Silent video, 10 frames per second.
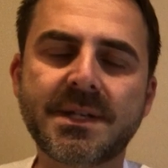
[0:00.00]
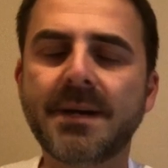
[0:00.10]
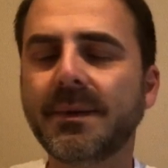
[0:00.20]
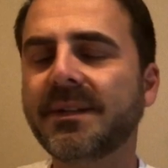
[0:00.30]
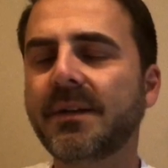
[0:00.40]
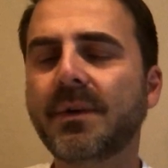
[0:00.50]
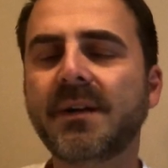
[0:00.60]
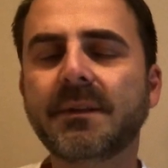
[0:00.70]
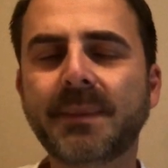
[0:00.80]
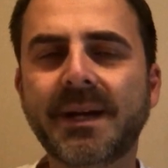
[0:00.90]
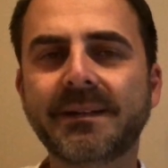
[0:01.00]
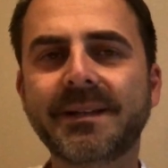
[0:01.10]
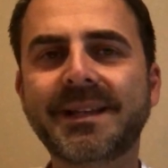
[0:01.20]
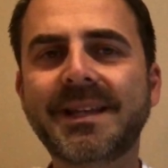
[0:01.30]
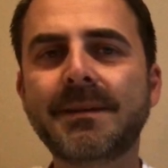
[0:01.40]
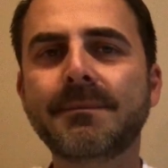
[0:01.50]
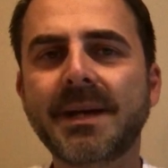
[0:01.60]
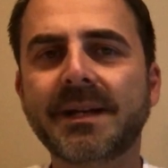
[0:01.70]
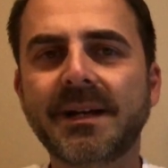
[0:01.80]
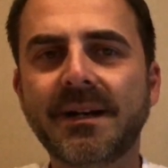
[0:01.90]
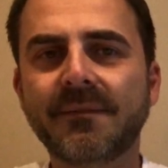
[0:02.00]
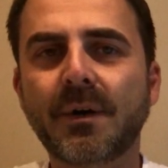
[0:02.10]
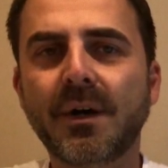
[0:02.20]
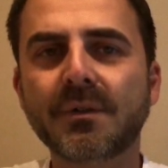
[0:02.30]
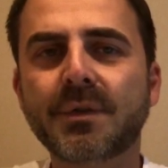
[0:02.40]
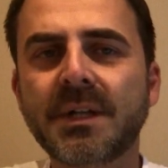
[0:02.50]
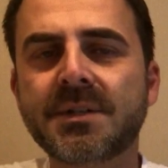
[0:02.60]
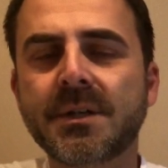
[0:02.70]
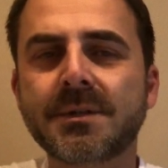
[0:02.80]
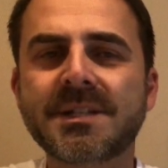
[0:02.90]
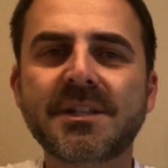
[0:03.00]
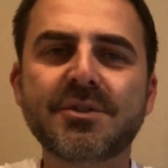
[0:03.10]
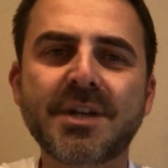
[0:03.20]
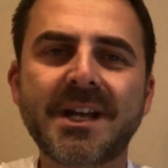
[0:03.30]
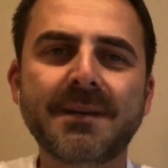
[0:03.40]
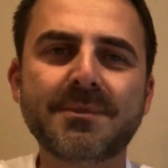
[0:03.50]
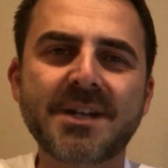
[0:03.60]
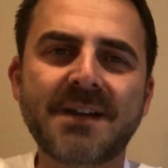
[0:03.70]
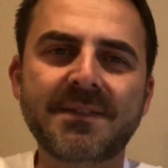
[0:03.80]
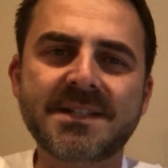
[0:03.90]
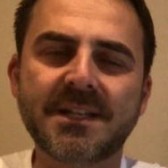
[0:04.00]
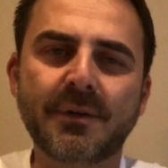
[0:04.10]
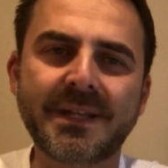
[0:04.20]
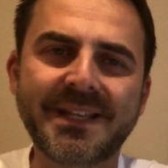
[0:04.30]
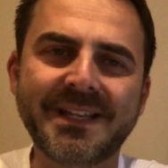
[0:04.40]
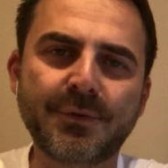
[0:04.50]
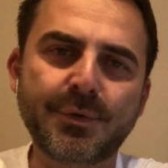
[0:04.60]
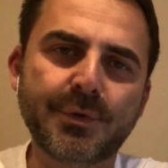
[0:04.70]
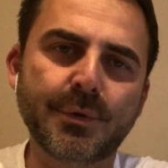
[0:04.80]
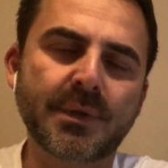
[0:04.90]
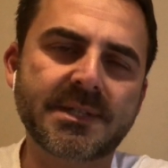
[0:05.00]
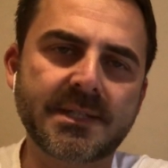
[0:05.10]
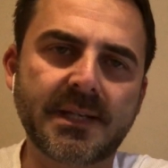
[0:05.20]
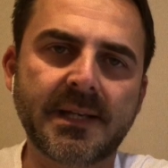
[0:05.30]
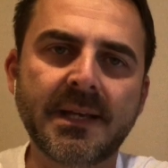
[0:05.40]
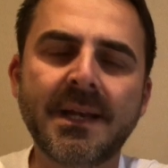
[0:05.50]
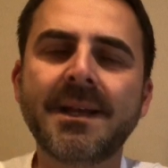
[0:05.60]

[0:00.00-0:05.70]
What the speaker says: Now I'm going to tell you right off the bat, the key mecca of all trade shows is the Jacob Javits Center in New York City.